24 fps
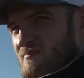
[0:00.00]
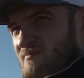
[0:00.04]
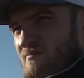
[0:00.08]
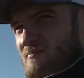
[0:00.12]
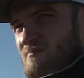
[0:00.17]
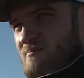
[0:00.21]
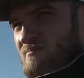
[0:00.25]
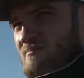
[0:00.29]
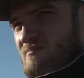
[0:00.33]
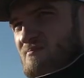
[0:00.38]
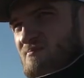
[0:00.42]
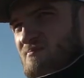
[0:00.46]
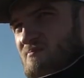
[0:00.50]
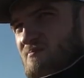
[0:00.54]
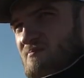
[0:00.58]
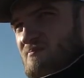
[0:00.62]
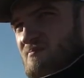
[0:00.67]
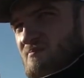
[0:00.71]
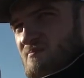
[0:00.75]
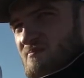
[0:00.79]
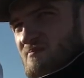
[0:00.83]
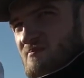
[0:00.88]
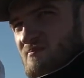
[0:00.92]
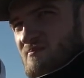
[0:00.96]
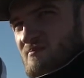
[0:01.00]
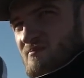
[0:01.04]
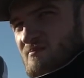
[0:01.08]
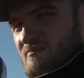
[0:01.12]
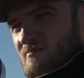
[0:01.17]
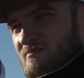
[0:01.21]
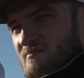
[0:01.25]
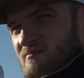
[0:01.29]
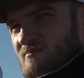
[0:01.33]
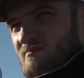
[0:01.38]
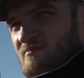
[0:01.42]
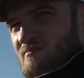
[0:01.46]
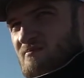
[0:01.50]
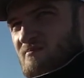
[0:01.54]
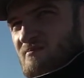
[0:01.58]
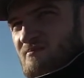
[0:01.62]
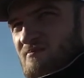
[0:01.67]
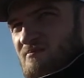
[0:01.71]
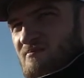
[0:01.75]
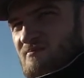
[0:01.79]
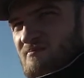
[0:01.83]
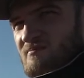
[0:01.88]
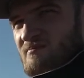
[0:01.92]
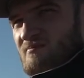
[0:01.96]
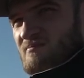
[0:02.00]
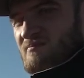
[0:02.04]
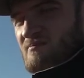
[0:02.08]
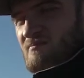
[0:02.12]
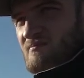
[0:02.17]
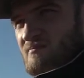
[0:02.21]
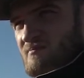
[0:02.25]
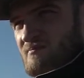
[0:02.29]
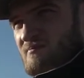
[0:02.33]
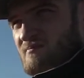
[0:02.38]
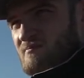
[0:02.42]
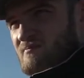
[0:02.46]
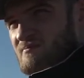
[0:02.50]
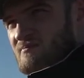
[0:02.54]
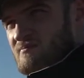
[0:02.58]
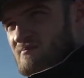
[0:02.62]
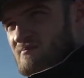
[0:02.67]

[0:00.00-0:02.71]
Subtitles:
we're looking at land with different people, whether it be